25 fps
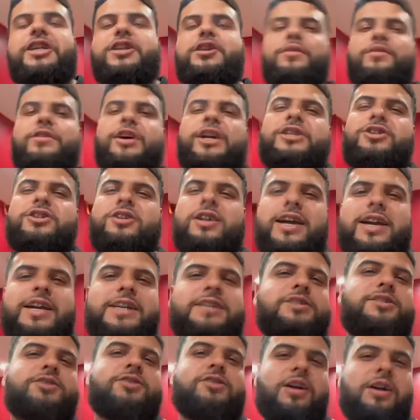Don't forget to like
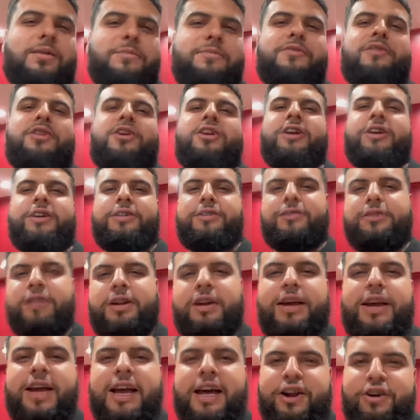and subscribe if you're new
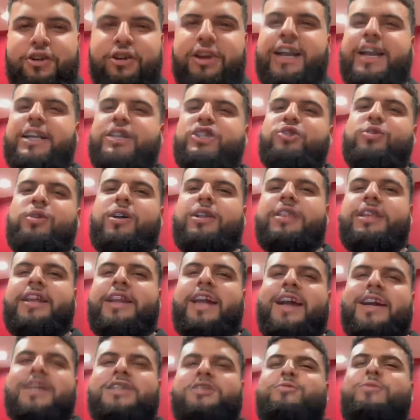and I'll catch you on the
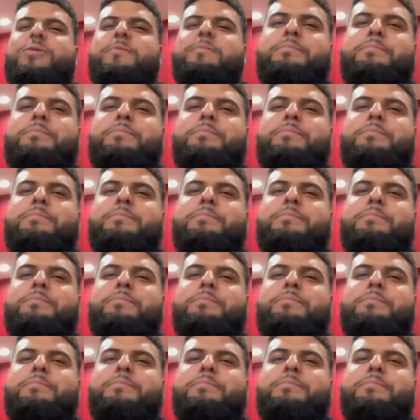next one.